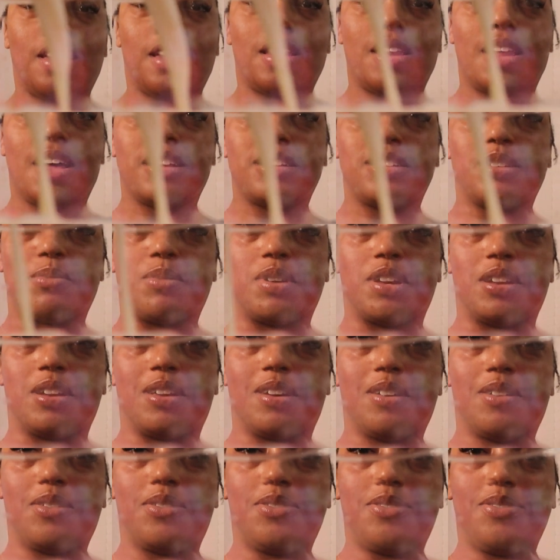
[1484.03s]
That should be
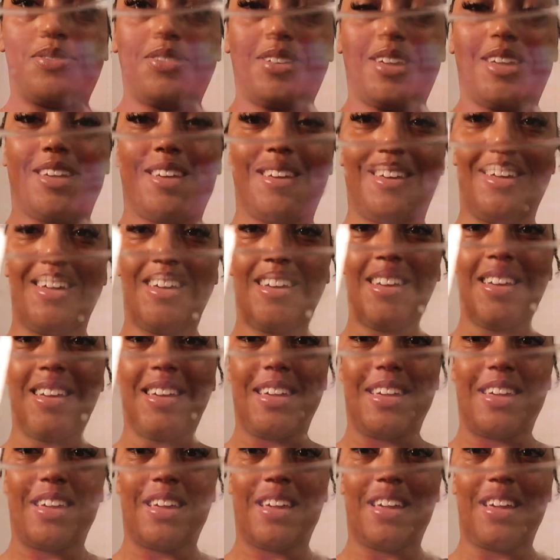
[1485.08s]
enough.
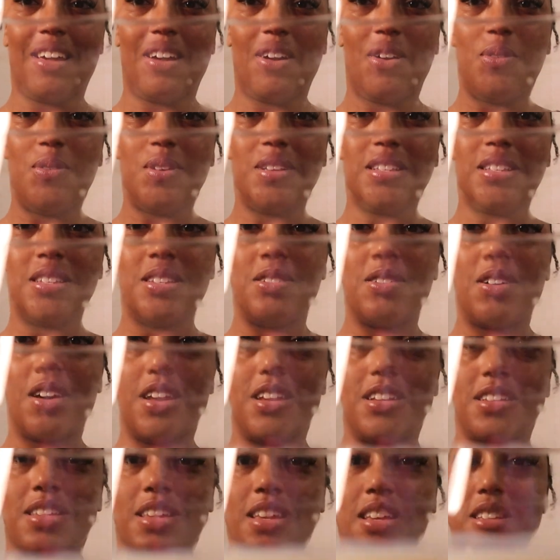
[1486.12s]
We still
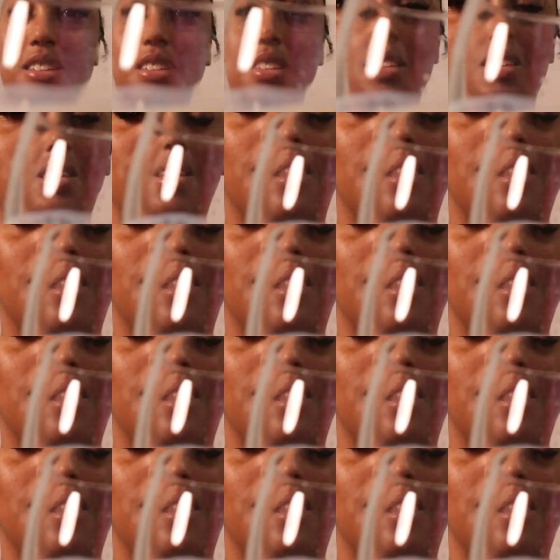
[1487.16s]
gotta taste